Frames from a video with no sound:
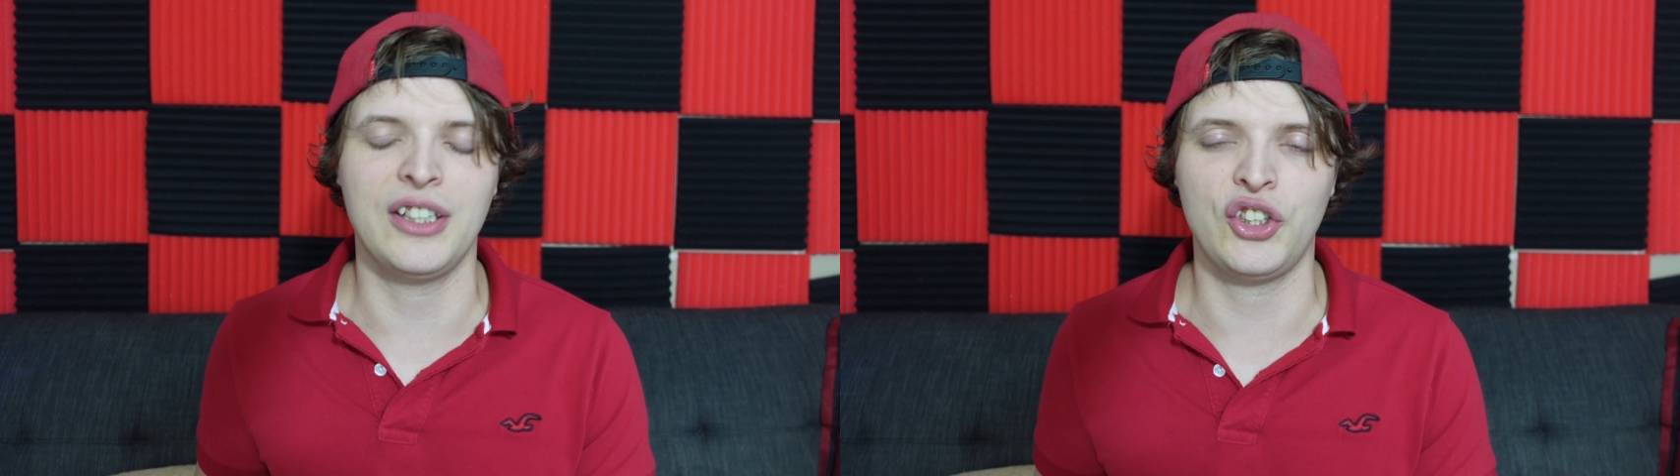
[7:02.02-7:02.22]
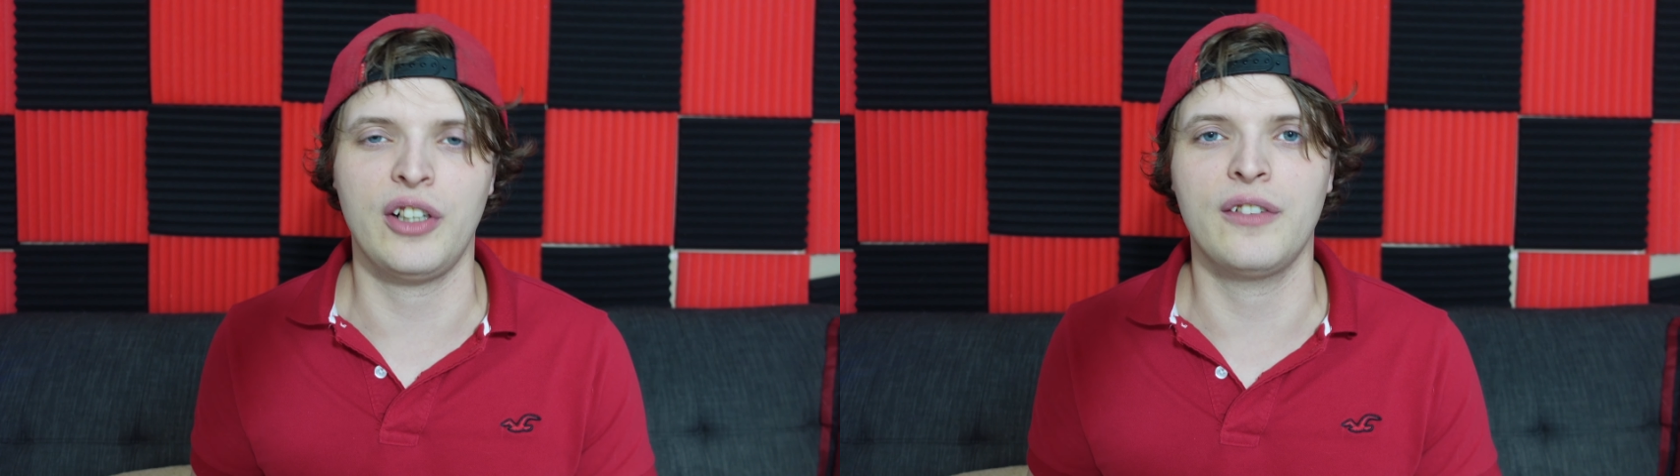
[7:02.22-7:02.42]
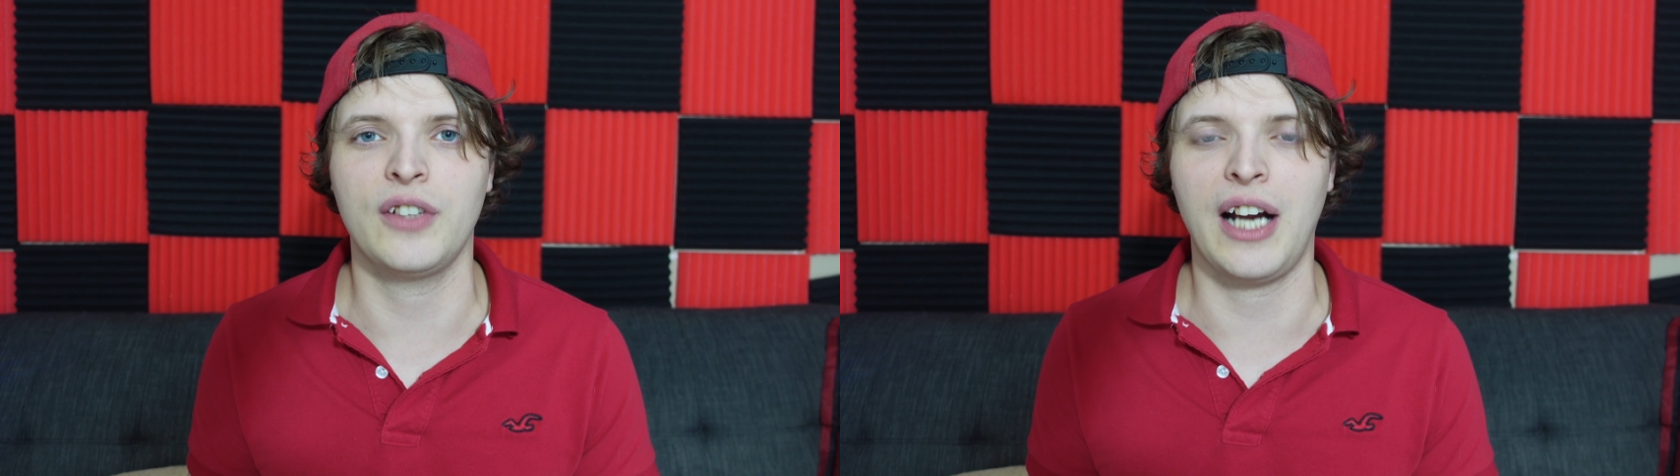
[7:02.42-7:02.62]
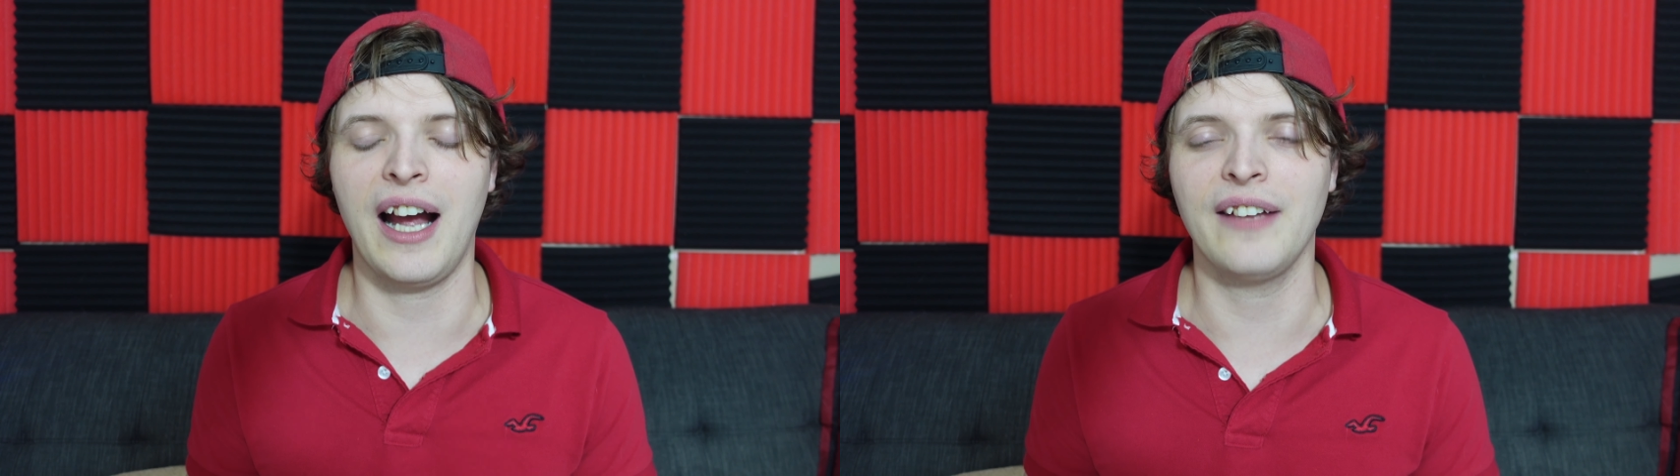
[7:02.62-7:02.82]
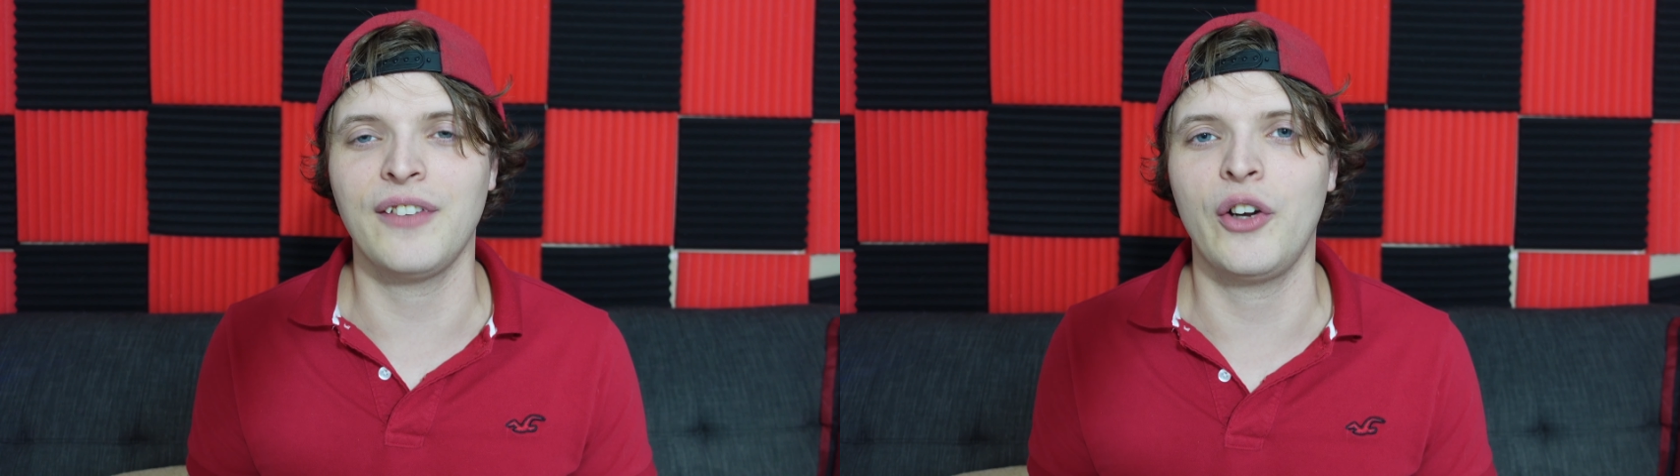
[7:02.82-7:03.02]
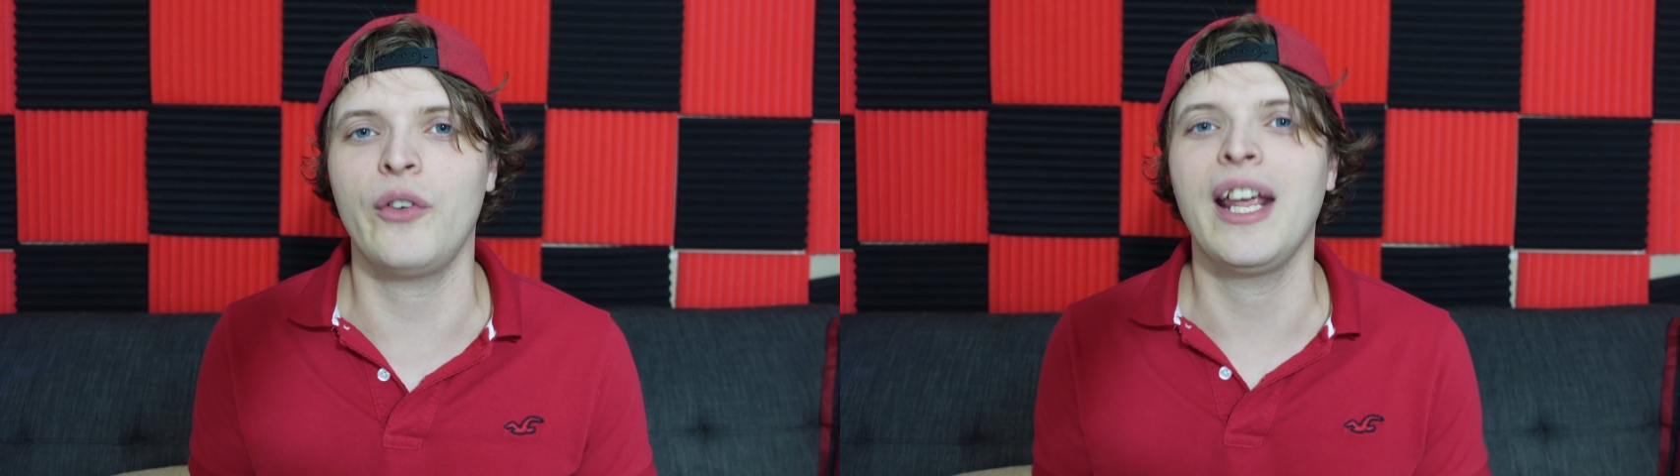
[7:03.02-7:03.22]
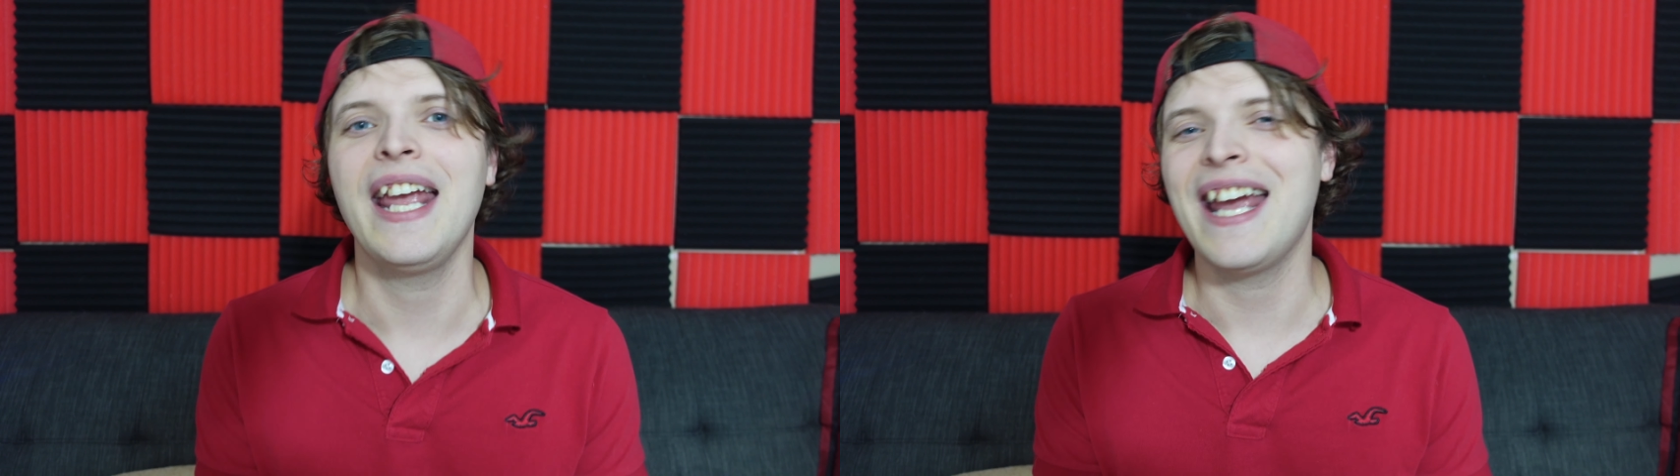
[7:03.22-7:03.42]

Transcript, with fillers: this year for iPhone,